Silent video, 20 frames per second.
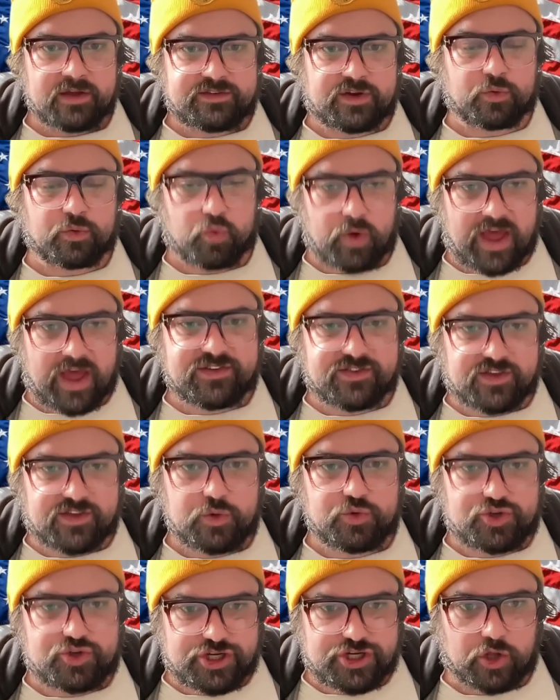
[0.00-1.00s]
to
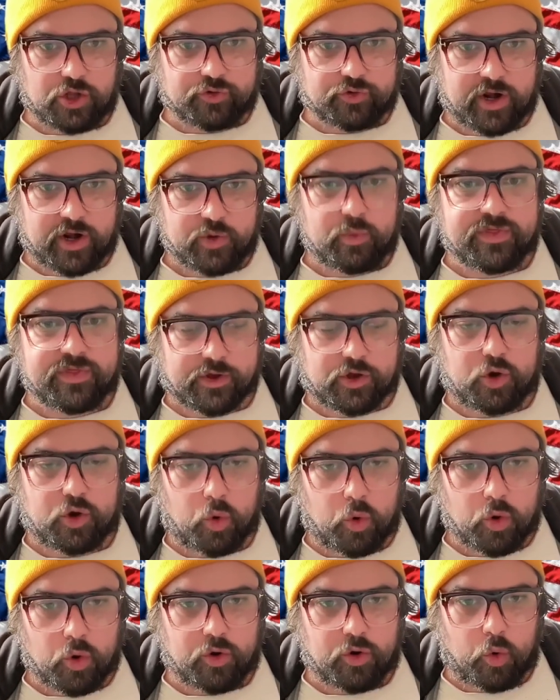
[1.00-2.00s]
rescue children with a
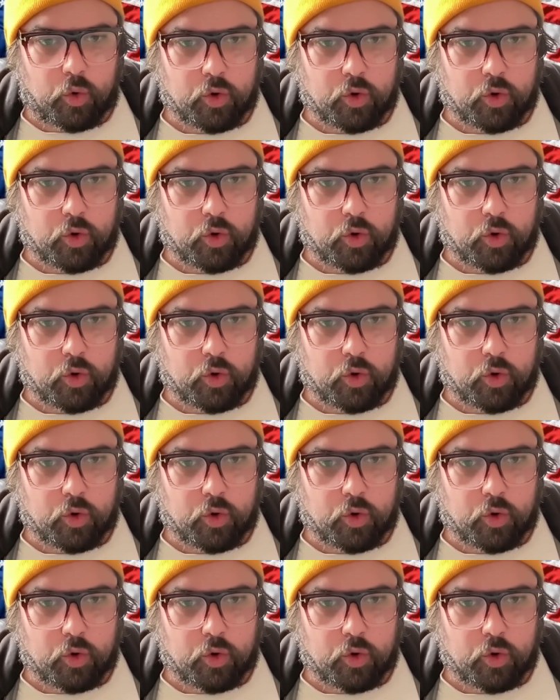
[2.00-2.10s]
court